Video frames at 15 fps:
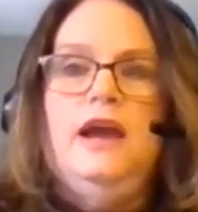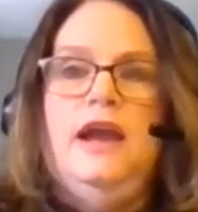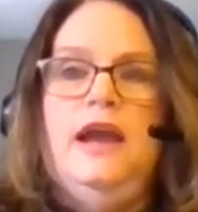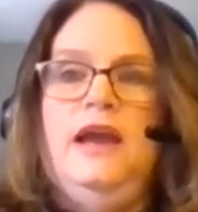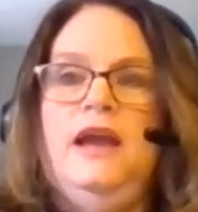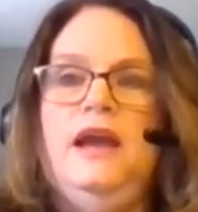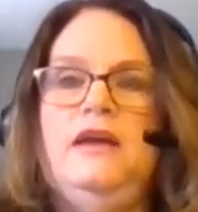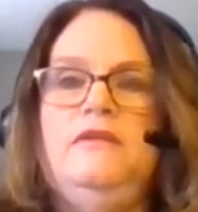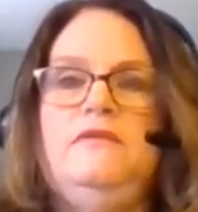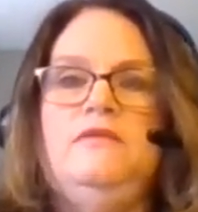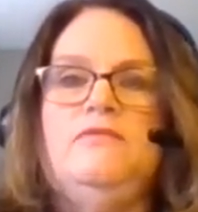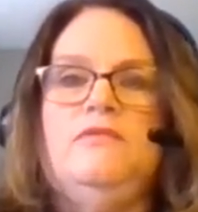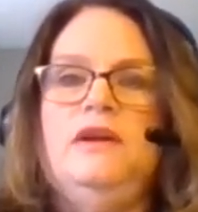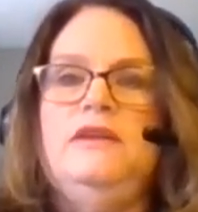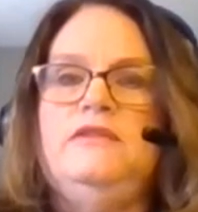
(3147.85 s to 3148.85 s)
And
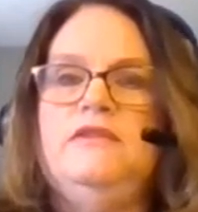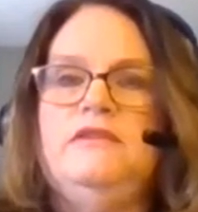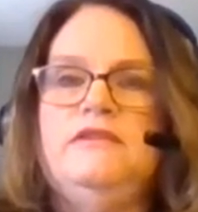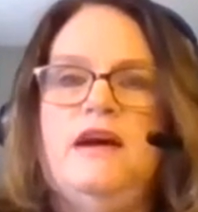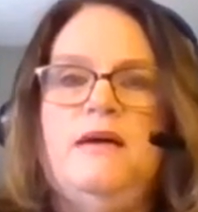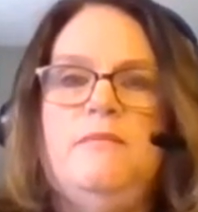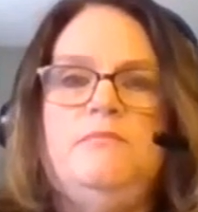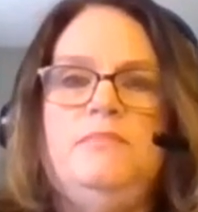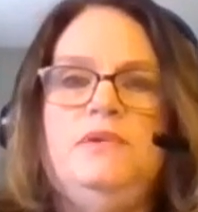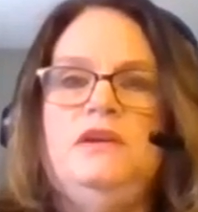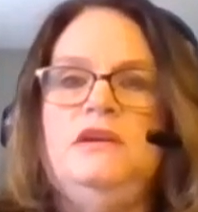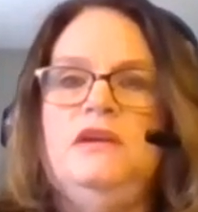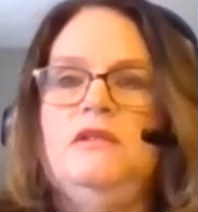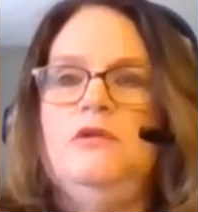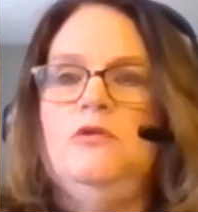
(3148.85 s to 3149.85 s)
right at the top, big
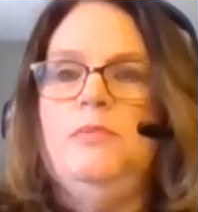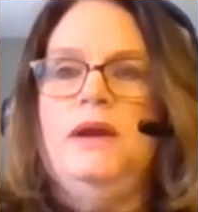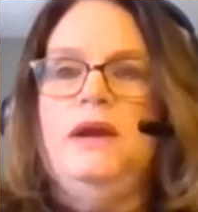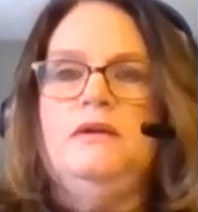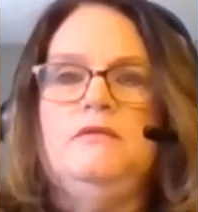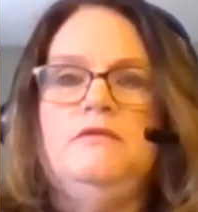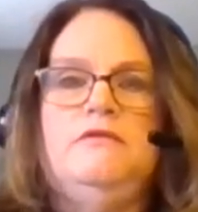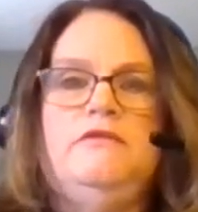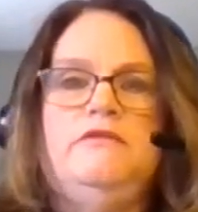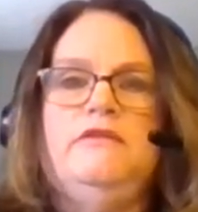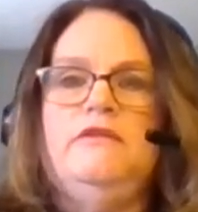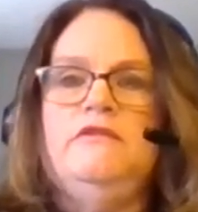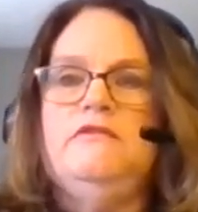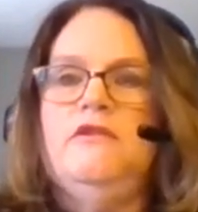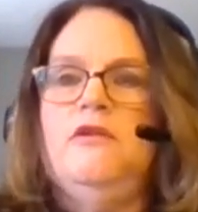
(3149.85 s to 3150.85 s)
yellow banner
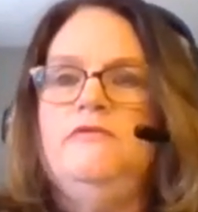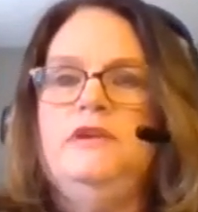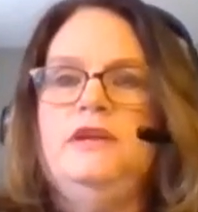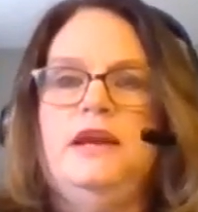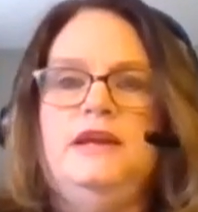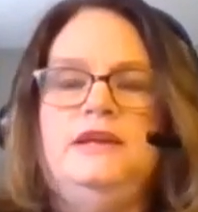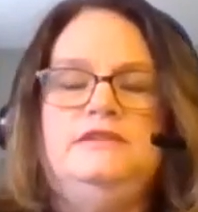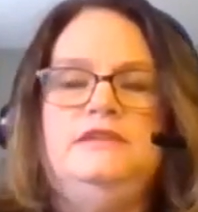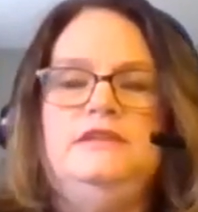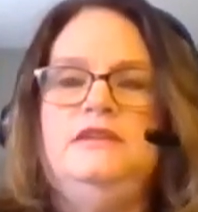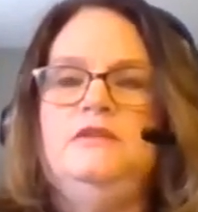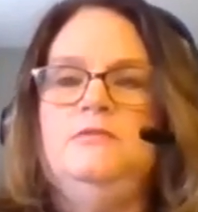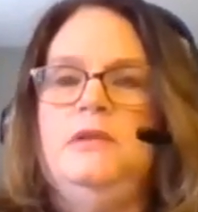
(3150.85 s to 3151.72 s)
says COVID-19,